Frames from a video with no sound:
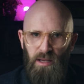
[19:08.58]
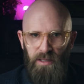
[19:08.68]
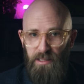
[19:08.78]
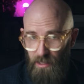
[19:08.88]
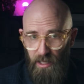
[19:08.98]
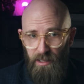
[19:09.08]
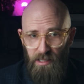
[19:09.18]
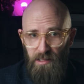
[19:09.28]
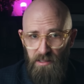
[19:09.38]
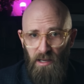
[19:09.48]
like
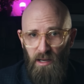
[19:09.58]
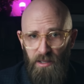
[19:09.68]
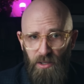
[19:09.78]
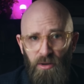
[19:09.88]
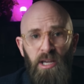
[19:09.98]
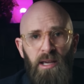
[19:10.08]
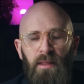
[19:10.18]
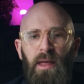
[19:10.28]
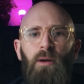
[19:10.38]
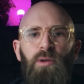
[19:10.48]
Netanyahu,
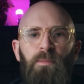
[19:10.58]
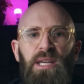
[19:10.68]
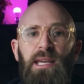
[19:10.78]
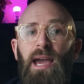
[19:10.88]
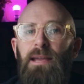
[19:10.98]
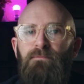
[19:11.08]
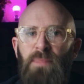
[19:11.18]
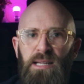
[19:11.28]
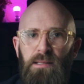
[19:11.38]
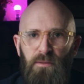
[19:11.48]
that would be a
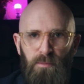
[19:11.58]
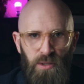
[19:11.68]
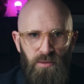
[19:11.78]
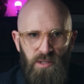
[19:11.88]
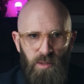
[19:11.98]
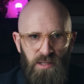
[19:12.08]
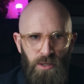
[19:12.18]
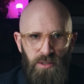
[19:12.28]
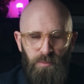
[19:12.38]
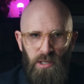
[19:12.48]
massive boon to his
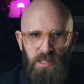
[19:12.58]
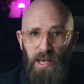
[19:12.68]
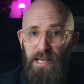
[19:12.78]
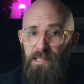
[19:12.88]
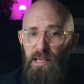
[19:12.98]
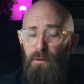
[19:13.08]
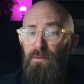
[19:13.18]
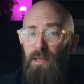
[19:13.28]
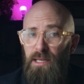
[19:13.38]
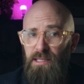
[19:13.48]
future prospects
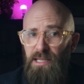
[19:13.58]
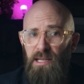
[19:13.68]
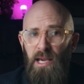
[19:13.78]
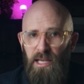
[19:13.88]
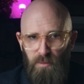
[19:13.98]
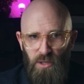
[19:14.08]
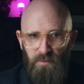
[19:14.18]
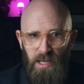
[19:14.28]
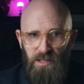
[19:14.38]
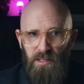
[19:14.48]
if indeed his
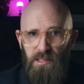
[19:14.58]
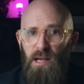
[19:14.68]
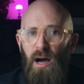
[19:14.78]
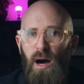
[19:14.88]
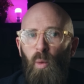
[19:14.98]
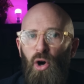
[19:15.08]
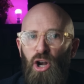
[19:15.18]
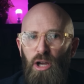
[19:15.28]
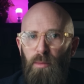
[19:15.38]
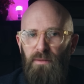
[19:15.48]
motivations are what
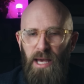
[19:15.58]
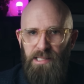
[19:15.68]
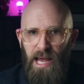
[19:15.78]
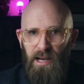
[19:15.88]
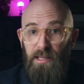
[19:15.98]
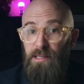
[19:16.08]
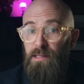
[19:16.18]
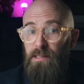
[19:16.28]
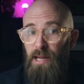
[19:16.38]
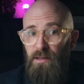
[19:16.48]
global affairs
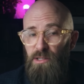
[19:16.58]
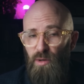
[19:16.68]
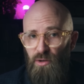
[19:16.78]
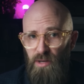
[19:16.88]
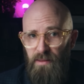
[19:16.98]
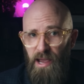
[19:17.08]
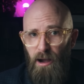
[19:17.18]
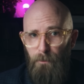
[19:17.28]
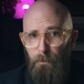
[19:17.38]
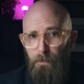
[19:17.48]
analysts tend to agree they
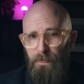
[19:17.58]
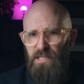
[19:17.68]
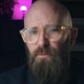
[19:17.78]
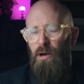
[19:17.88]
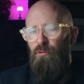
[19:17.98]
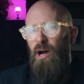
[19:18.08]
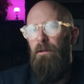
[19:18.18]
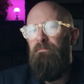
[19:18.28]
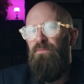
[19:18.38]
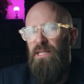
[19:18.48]
are. As for
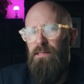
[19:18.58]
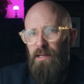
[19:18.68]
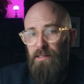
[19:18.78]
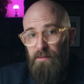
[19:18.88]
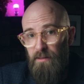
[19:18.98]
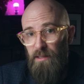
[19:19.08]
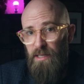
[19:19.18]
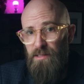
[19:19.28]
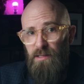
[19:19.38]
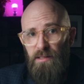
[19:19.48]
Iran, it's likely that the
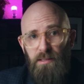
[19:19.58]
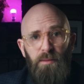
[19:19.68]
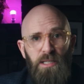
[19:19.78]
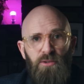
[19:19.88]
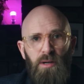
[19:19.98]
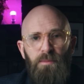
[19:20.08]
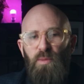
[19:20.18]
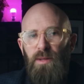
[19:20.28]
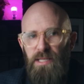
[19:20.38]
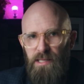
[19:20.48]
nation is coming to grips
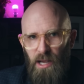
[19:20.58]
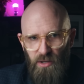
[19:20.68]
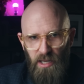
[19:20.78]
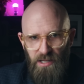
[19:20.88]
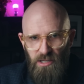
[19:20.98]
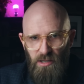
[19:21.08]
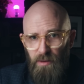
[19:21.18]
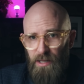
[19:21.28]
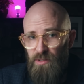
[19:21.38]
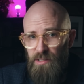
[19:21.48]
with a miscalculation
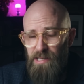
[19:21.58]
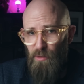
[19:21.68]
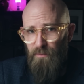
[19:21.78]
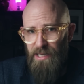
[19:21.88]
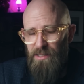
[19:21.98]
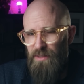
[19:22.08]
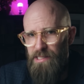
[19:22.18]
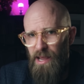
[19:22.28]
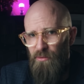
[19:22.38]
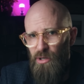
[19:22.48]
around just how effective
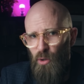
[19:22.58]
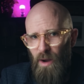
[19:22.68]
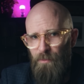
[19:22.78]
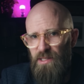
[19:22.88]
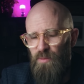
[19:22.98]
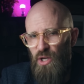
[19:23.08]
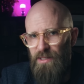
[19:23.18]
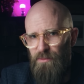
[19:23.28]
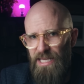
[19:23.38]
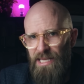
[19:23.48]
its aerial weapons were
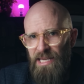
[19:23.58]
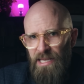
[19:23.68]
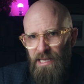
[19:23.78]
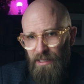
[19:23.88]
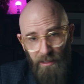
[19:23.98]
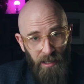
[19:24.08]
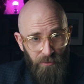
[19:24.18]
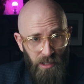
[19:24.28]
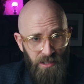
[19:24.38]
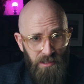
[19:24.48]
going to be.
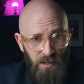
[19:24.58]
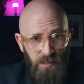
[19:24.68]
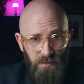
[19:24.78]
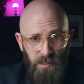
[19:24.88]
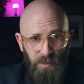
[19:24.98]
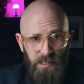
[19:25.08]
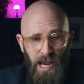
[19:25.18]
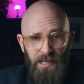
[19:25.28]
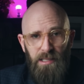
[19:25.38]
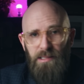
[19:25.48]
Unlike Russia's use of similar
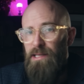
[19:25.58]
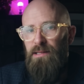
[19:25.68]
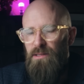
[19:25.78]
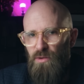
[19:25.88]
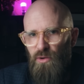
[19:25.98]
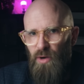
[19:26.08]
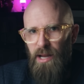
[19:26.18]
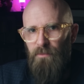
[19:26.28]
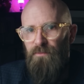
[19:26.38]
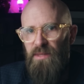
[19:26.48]
tactics against
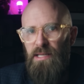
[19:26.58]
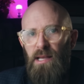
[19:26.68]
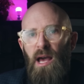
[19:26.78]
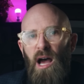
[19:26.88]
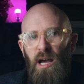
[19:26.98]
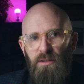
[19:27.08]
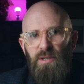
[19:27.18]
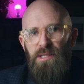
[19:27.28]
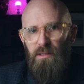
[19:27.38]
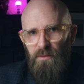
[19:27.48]
Ukraine, these
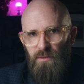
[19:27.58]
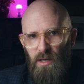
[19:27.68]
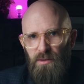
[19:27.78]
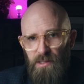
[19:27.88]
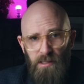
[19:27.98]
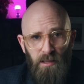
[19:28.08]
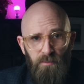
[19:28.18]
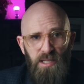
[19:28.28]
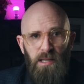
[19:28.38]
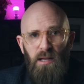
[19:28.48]
hundreds of drones
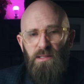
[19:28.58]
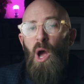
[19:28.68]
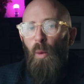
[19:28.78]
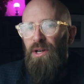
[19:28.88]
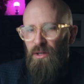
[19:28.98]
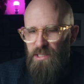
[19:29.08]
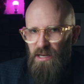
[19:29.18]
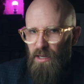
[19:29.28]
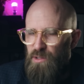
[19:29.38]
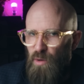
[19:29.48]
and missiles were not
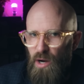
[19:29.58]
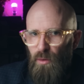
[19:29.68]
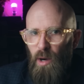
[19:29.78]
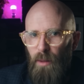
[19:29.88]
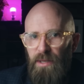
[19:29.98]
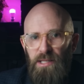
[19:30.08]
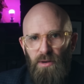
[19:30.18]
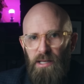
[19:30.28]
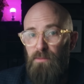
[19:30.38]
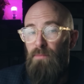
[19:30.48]
enough to overwhelm
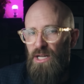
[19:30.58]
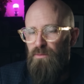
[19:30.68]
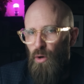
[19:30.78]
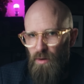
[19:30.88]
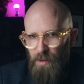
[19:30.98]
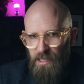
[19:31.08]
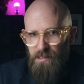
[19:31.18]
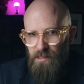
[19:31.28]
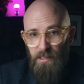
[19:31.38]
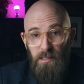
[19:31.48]
Israel's much more
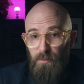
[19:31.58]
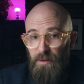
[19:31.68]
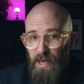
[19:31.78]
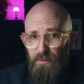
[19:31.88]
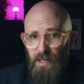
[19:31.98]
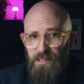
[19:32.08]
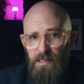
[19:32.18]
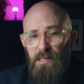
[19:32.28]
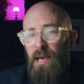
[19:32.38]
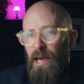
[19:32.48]
robust system of air
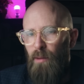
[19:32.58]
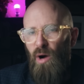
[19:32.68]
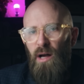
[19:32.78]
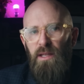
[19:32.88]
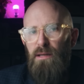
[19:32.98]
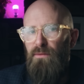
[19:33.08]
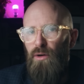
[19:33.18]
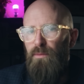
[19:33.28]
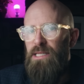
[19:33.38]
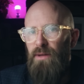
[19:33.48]
defenses, and while the
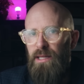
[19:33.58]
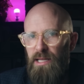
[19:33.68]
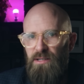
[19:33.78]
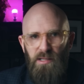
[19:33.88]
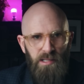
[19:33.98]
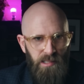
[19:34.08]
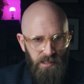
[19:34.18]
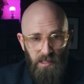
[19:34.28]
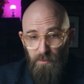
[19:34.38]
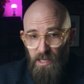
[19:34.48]
involvement of other nations
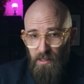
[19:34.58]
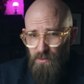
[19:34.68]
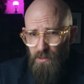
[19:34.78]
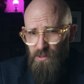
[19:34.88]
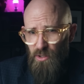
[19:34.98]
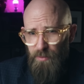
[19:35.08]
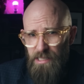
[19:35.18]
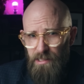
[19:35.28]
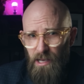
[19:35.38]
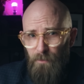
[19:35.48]
certainly made Israel's job
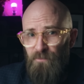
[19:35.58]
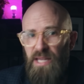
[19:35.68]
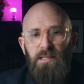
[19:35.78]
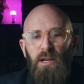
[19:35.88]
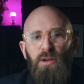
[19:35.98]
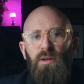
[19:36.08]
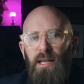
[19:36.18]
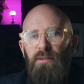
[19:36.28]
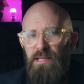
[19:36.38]
easier, there's no clear